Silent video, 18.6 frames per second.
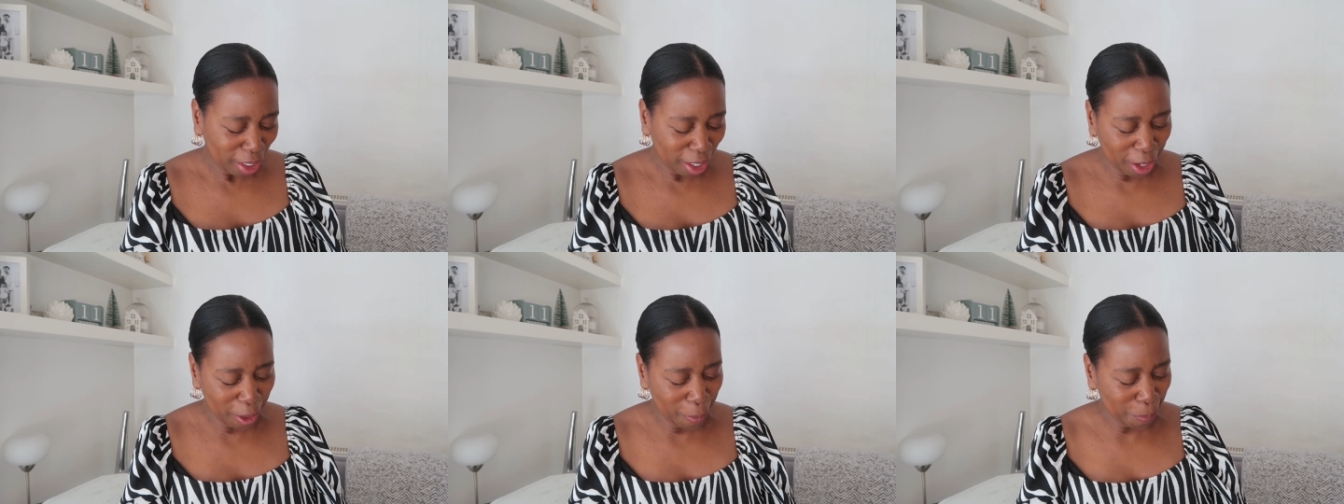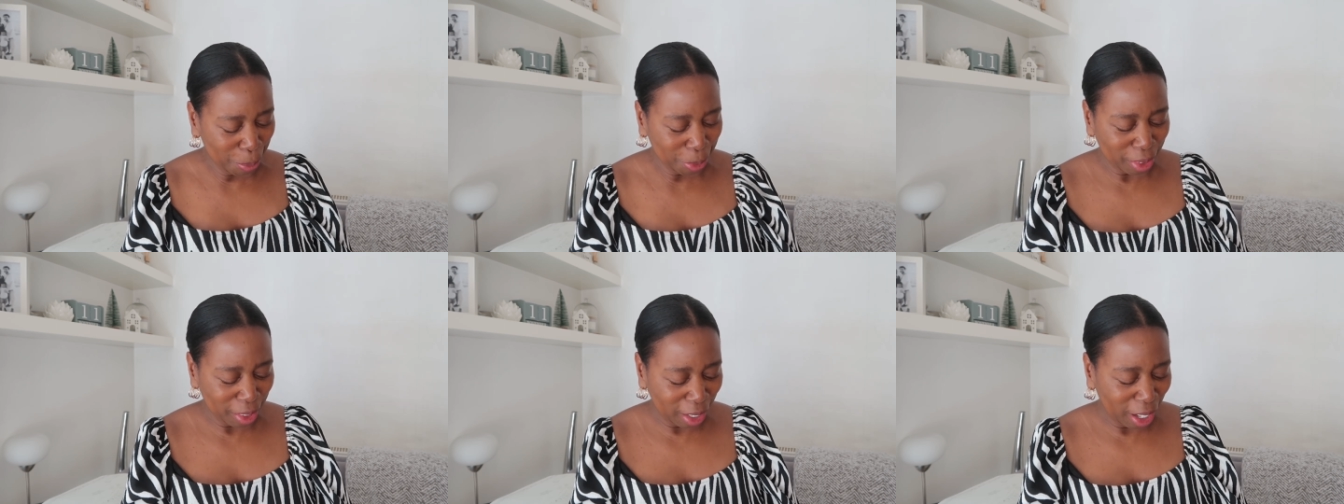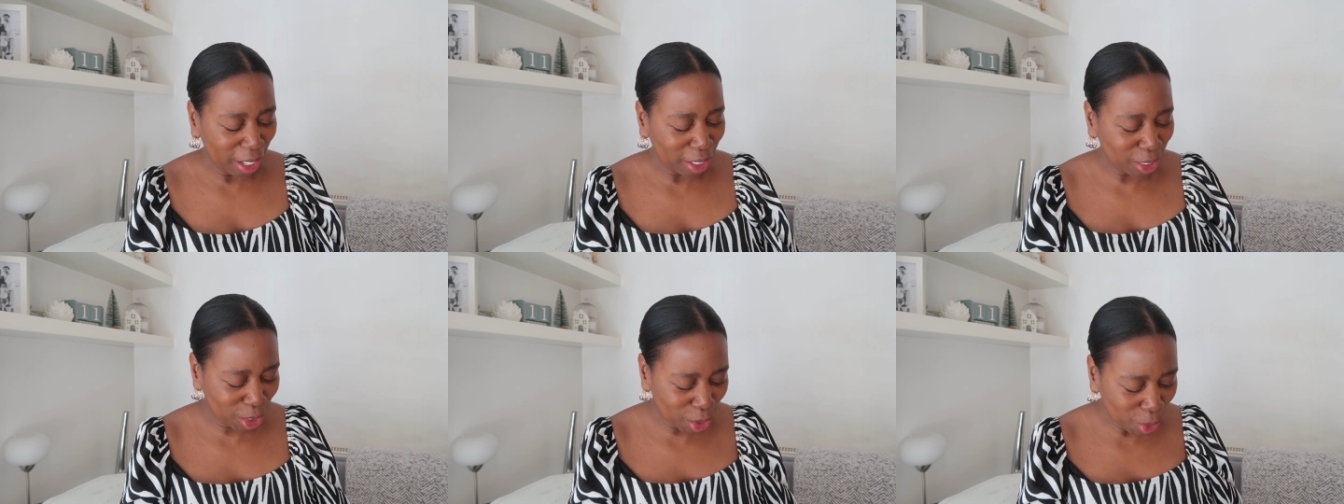Um,
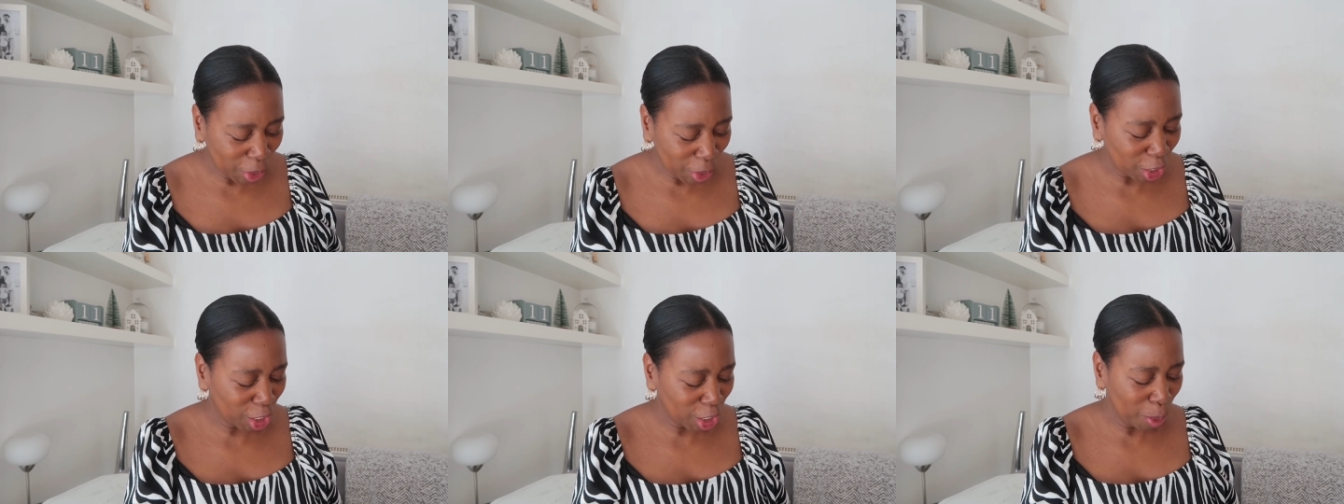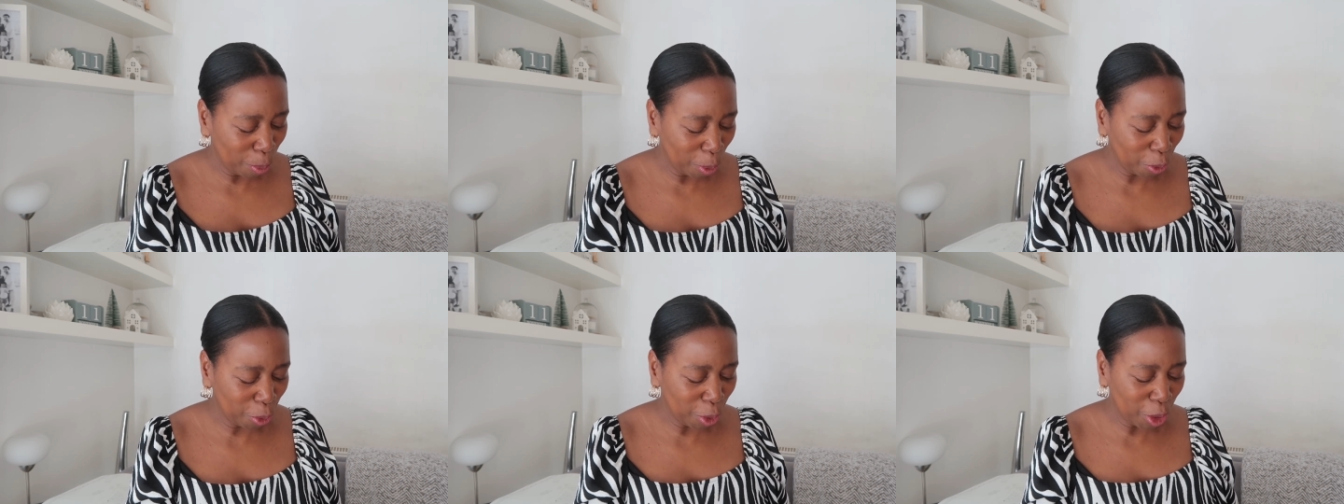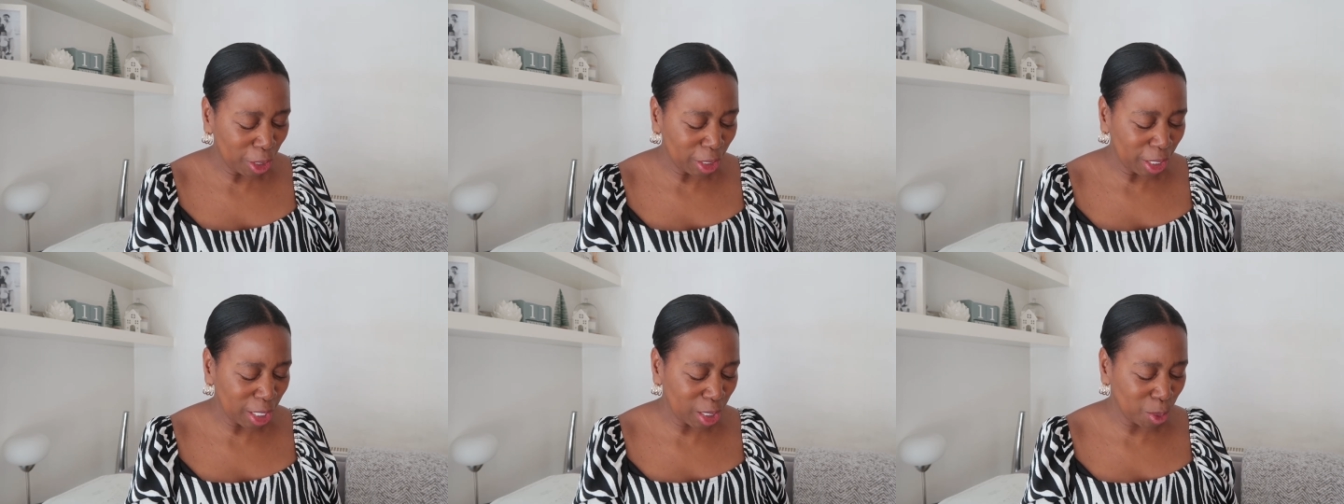I do actually
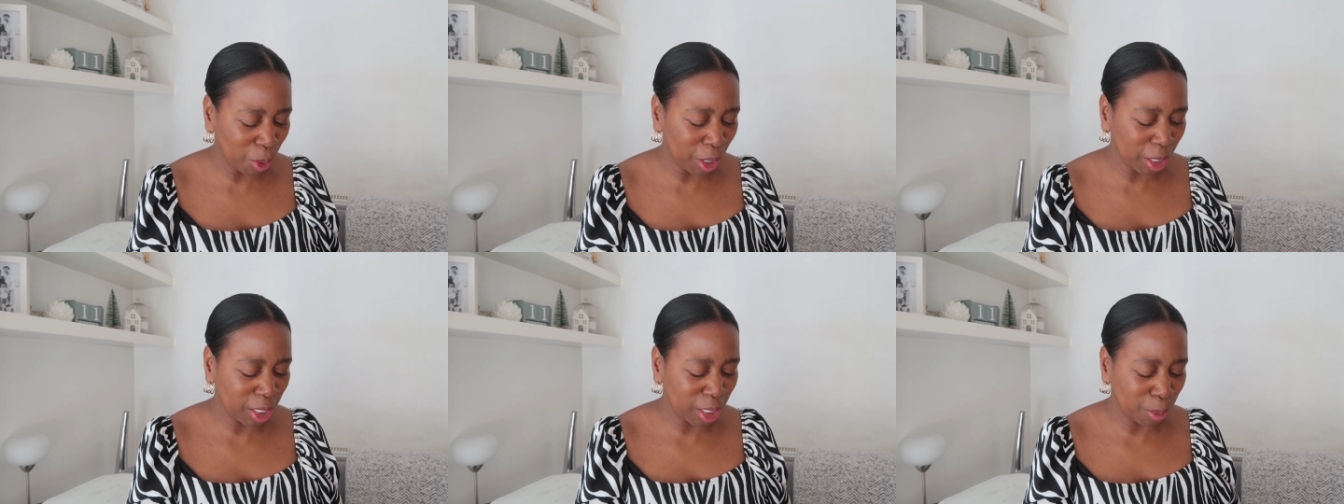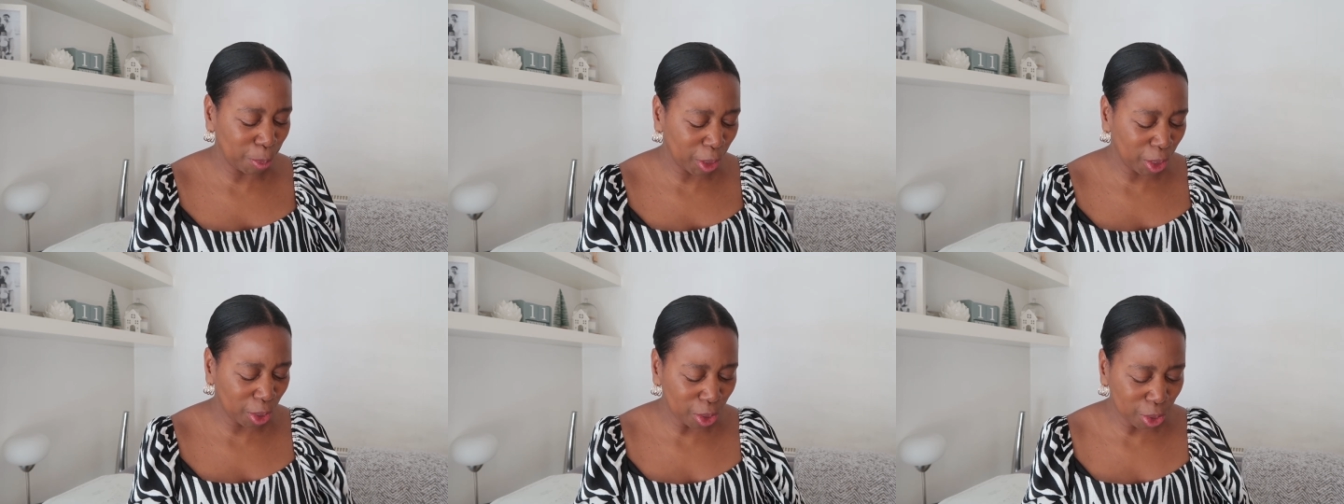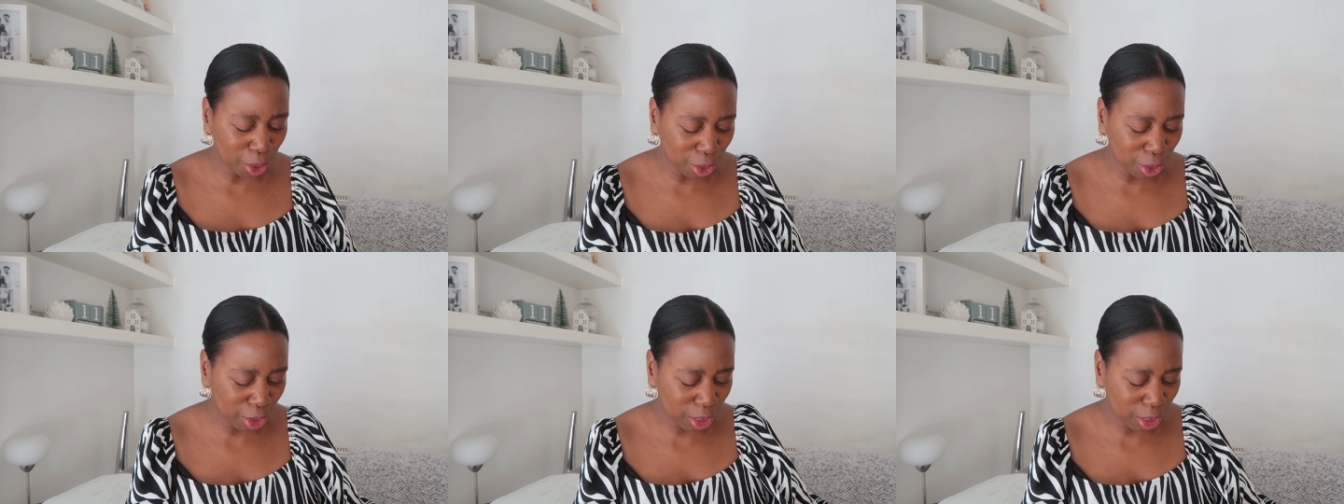prefer these ones
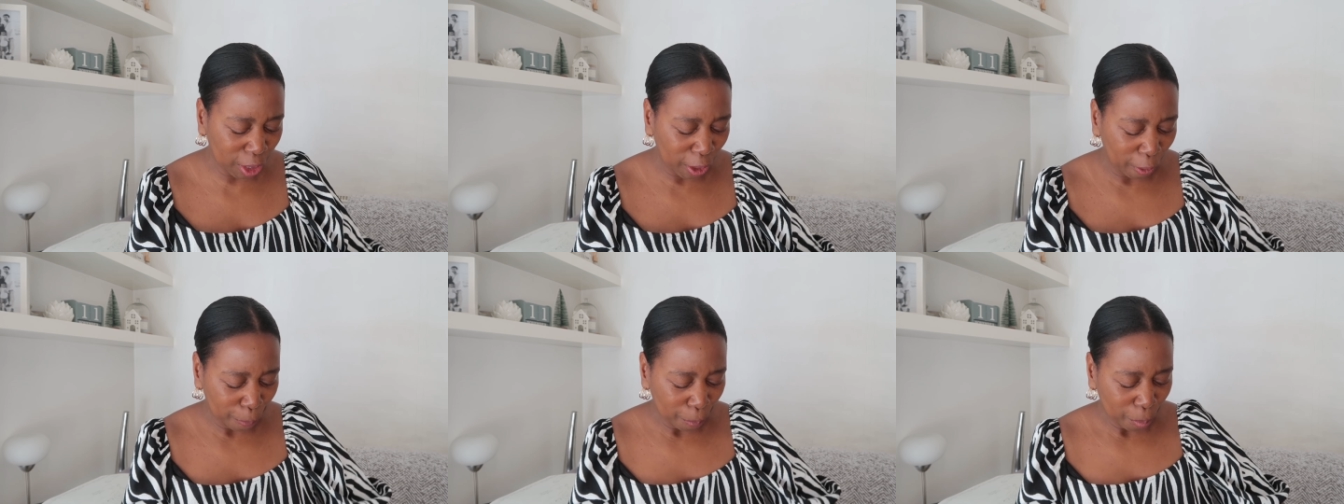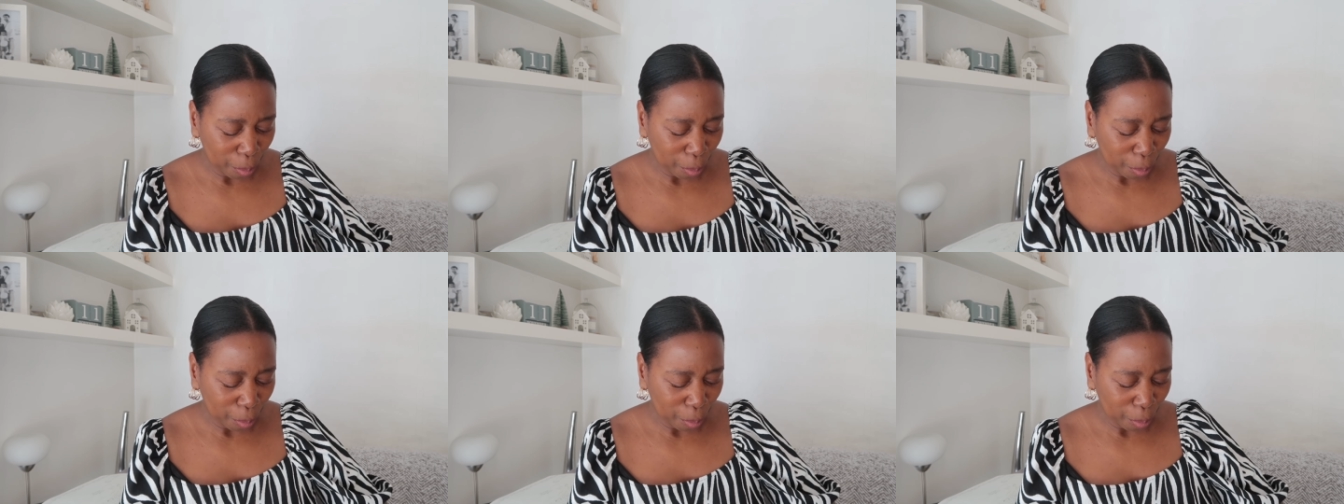because